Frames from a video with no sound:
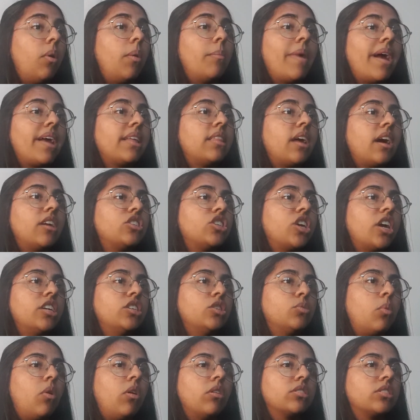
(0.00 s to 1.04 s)
made that change
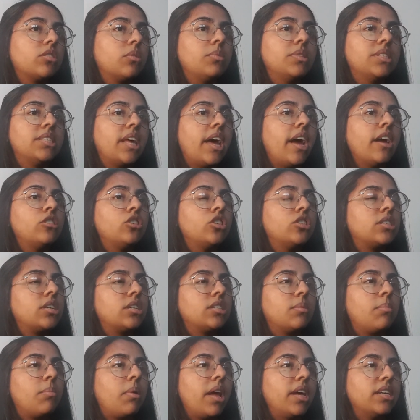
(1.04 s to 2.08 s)
whilst I was there, just as a
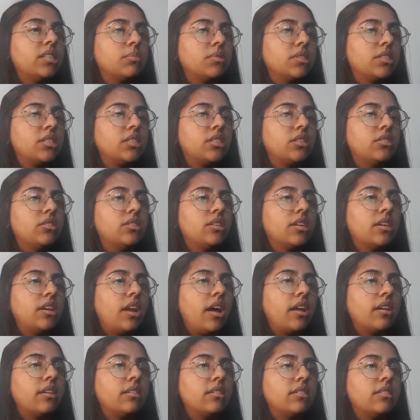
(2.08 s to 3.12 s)
placement student.
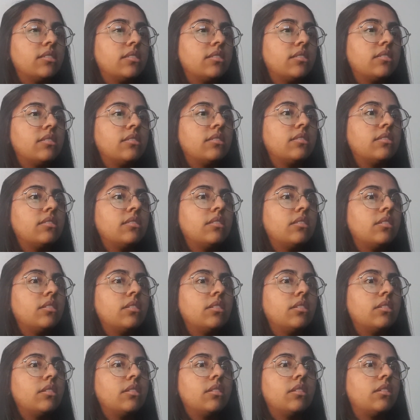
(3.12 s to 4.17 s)
And
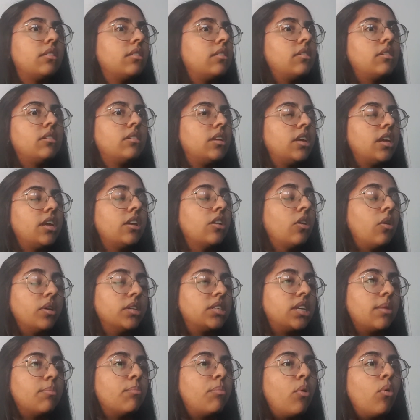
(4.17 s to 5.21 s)
it's
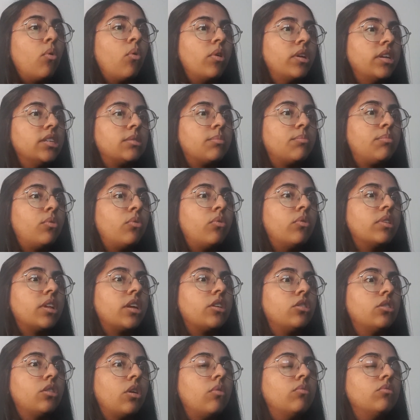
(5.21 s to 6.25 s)
important that
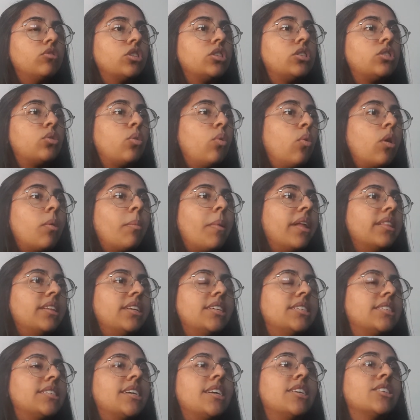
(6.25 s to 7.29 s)
you don't just talk about
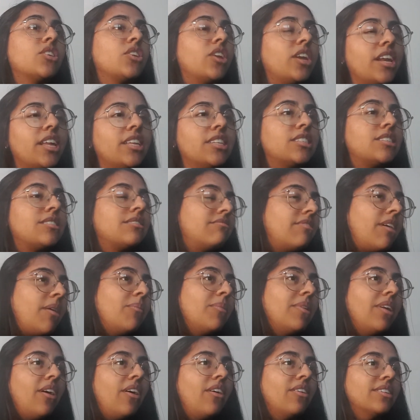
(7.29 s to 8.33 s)
these things on an
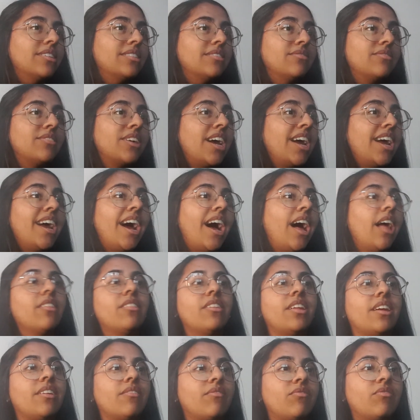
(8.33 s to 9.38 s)
Instagram live and
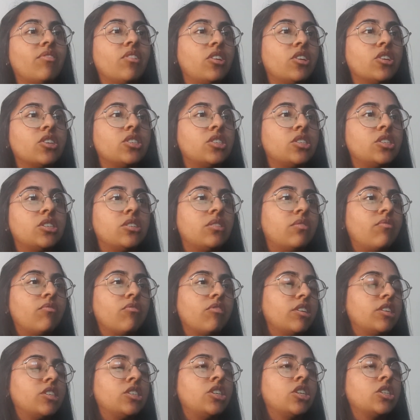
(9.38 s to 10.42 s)
that for
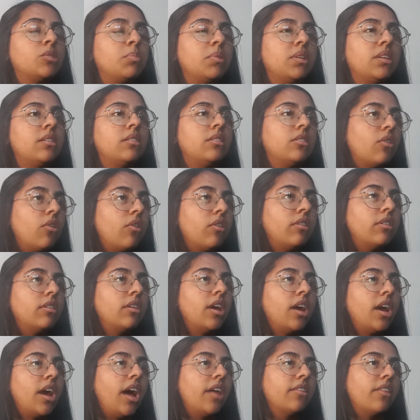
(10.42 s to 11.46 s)
it to just be done,
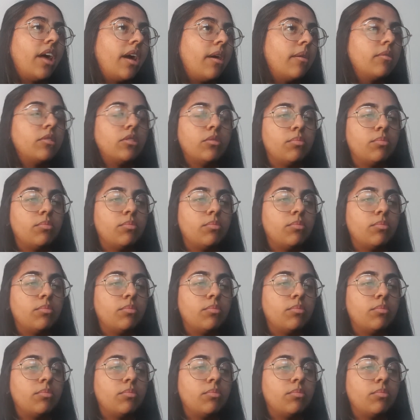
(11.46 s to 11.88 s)
and that